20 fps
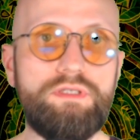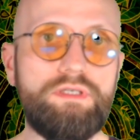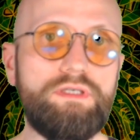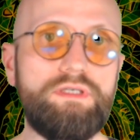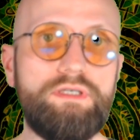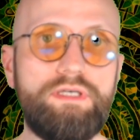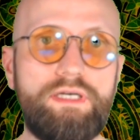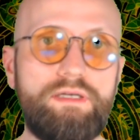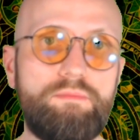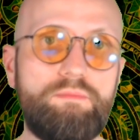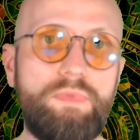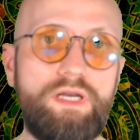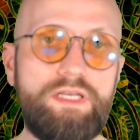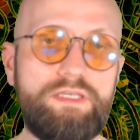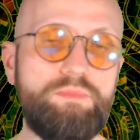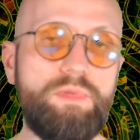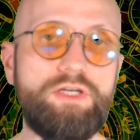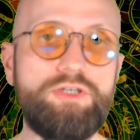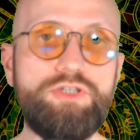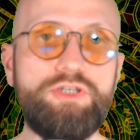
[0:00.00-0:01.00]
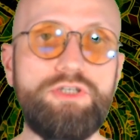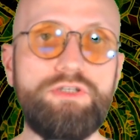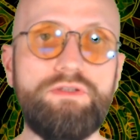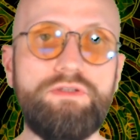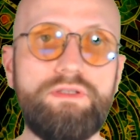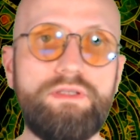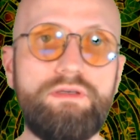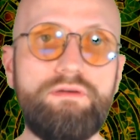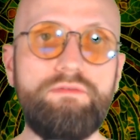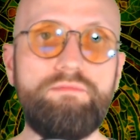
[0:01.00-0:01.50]
As
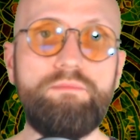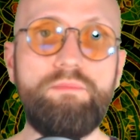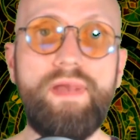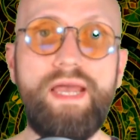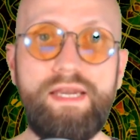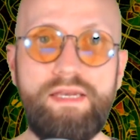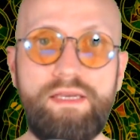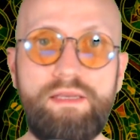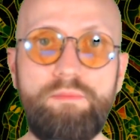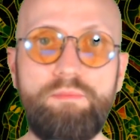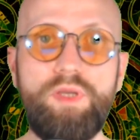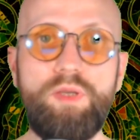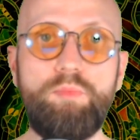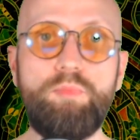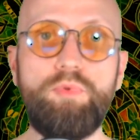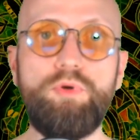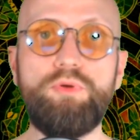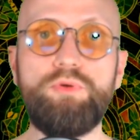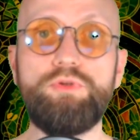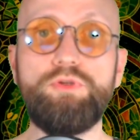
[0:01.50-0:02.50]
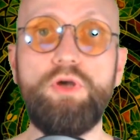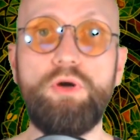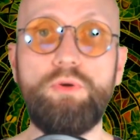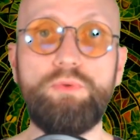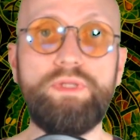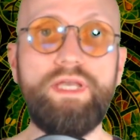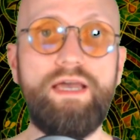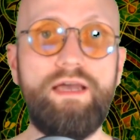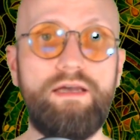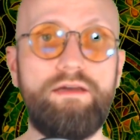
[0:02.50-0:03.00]
mentioned, many people
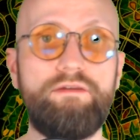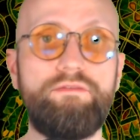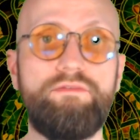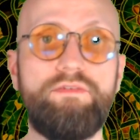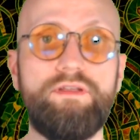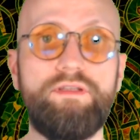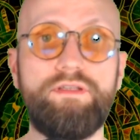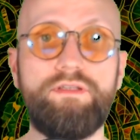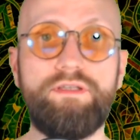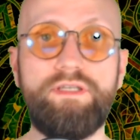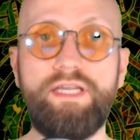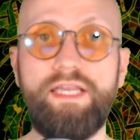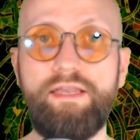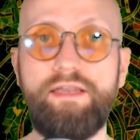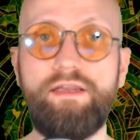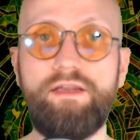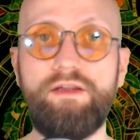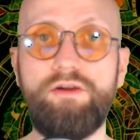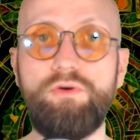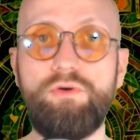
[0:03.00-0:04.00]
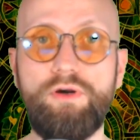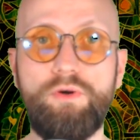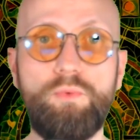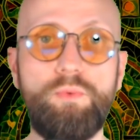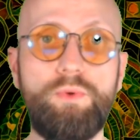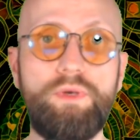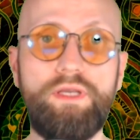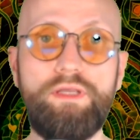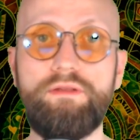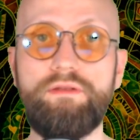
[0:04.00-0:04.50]
don't have a king or a
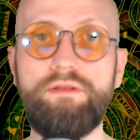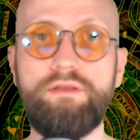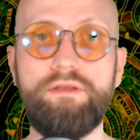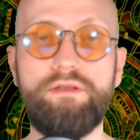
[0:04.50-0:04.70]
queen